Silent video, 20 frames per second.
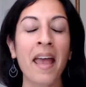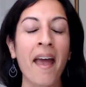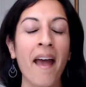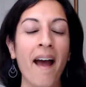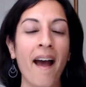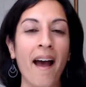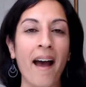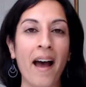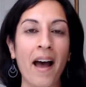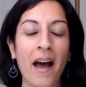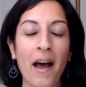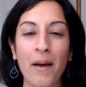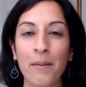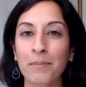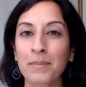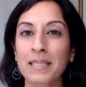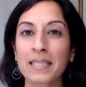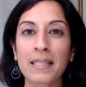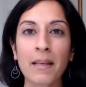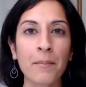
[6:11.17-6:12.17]

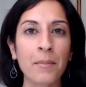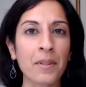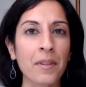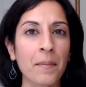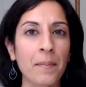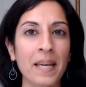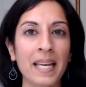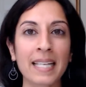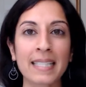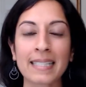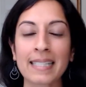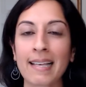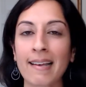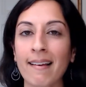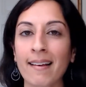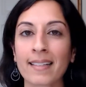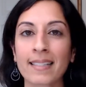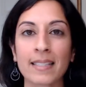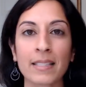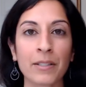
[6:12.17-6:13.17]
Some of the
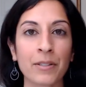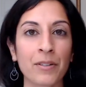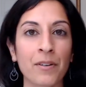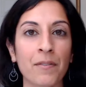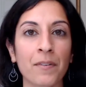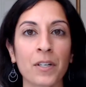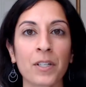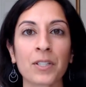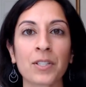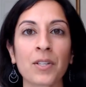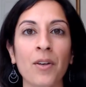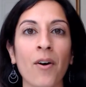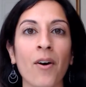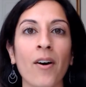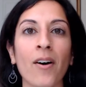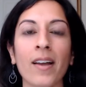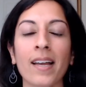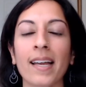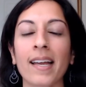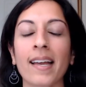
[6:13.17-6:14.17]
basics,
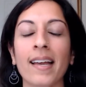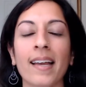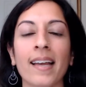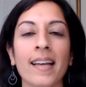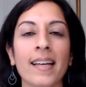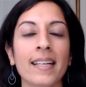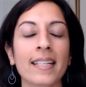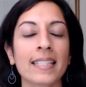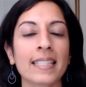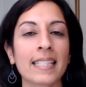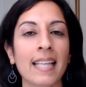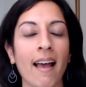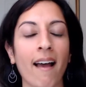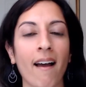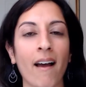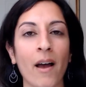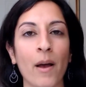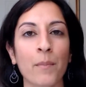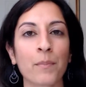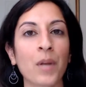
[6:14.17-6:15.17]
universal, is
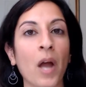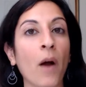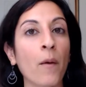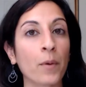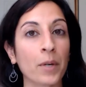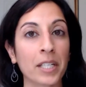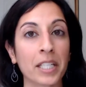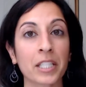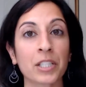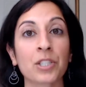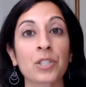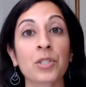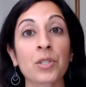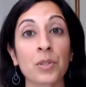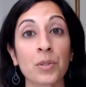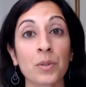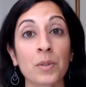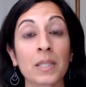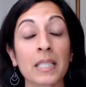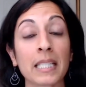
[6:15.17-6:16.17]
not wearing
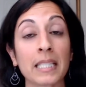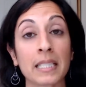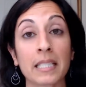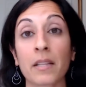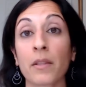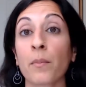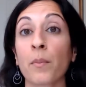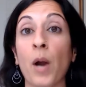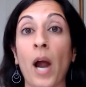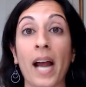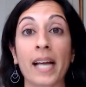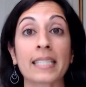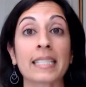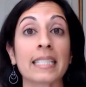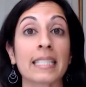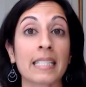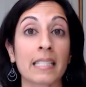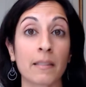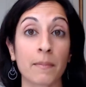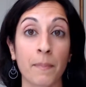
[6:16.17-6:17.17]
shoes into the
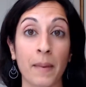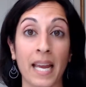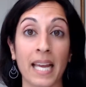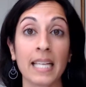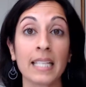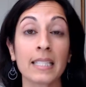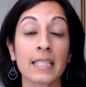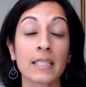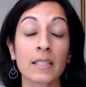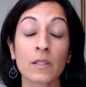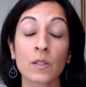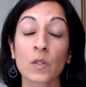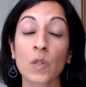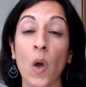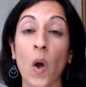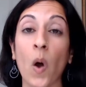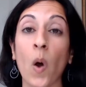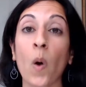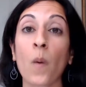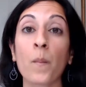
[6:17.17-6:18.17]
practice space.
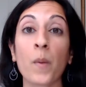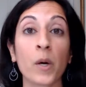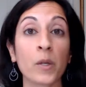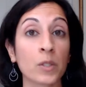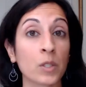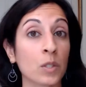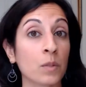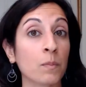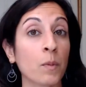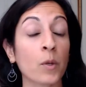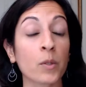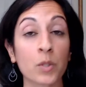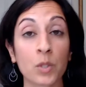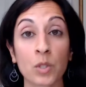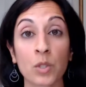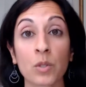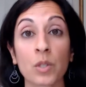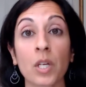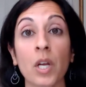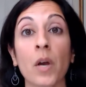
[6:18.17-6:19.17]
So most
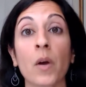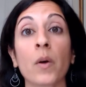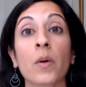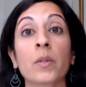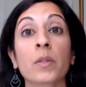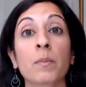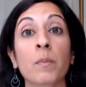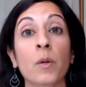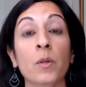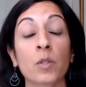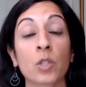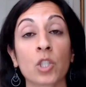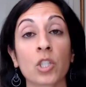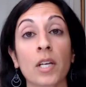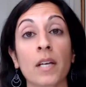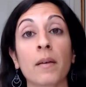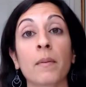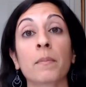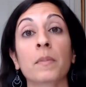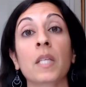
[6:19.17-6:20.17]
studios, most
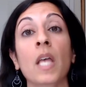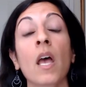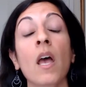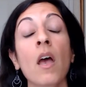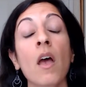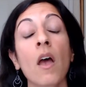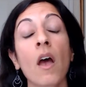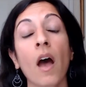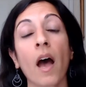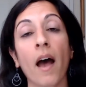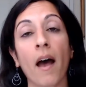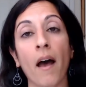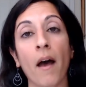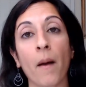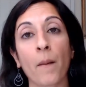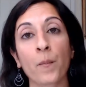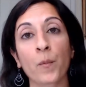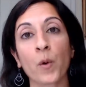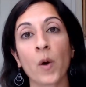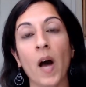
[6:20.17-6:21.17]
gyms
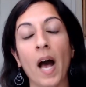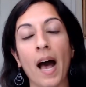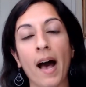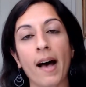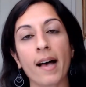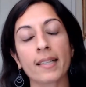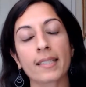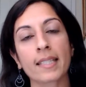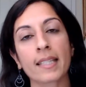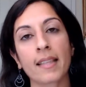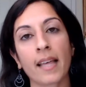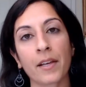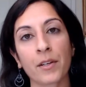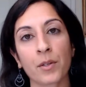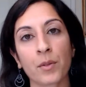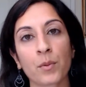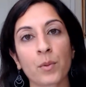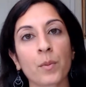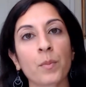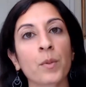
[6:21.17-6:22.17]
will ask that
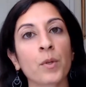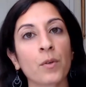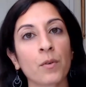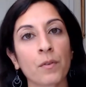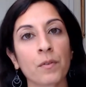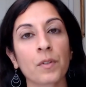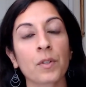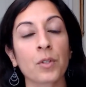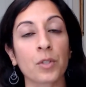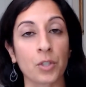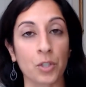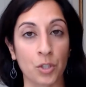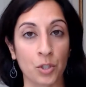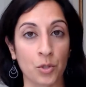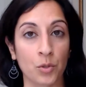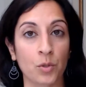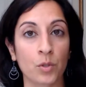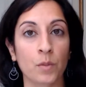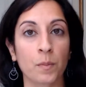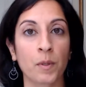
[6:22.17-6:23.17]
you remove your
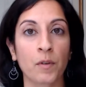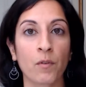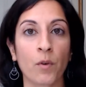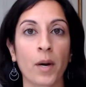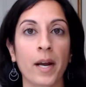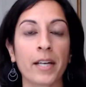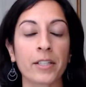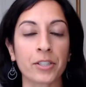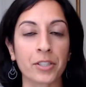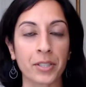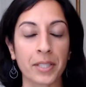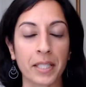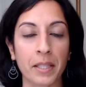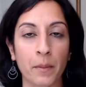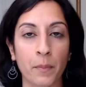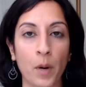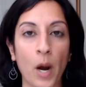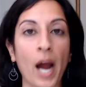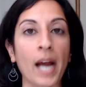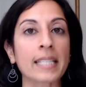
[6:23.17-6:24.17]
shoes before entering
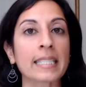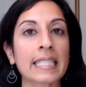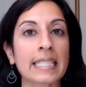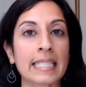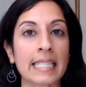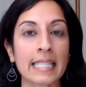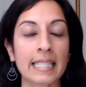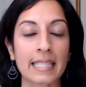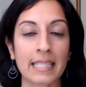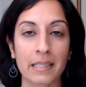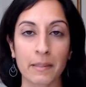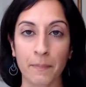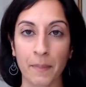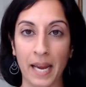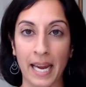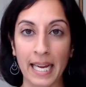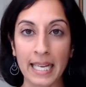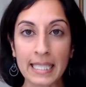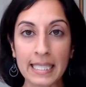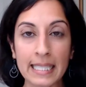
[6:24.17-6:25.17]
the practice
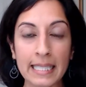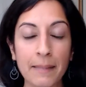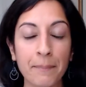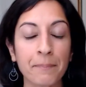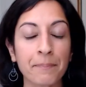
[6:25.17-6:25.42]
space.